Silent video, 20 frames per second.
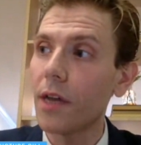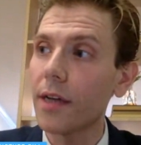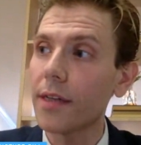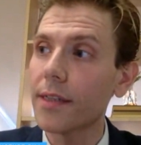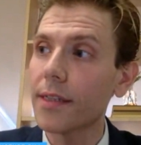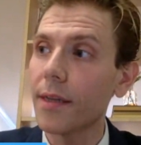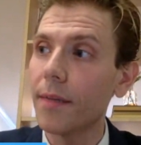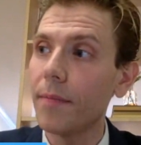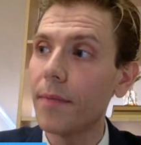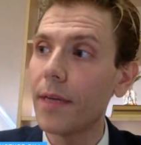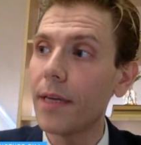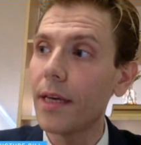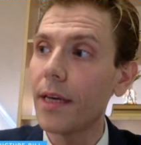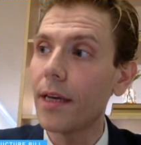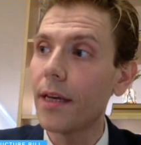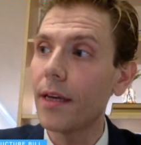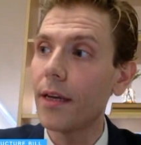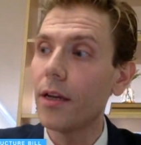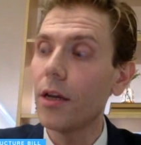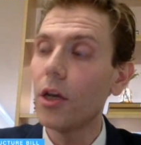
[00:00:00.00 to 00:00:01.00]
somebody
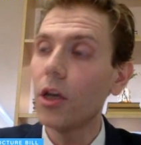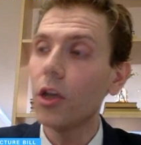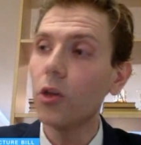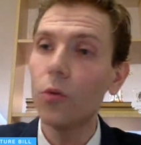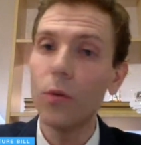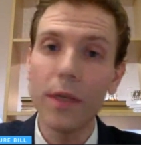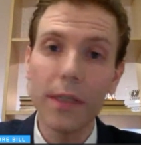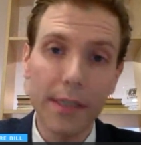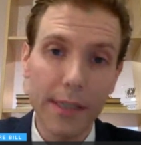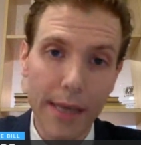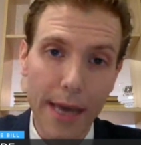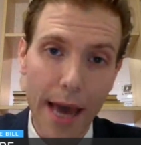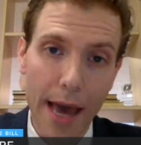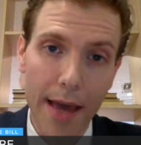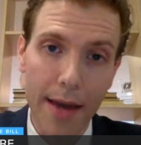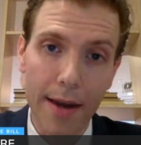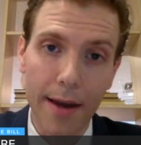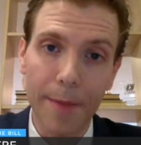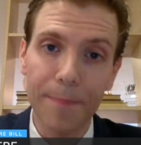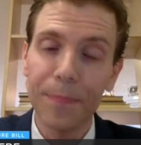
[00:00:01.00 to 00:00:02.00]
in
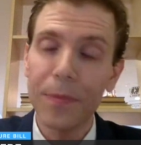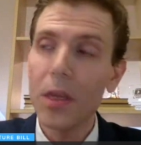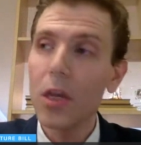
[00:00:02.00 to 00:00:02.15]
Louisiana,